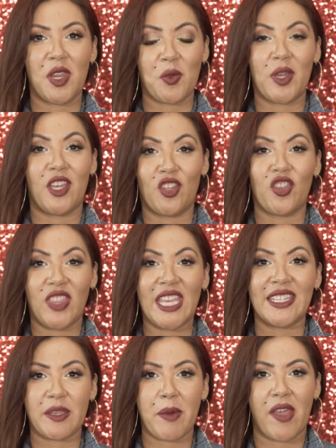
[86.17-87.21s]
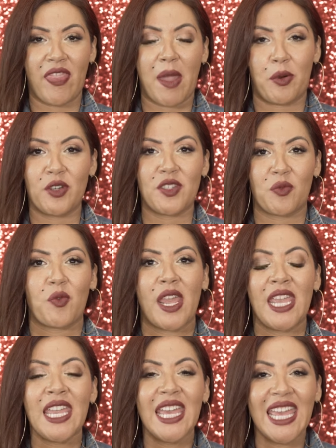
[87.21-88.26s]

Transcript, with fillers: with other things about that person, right?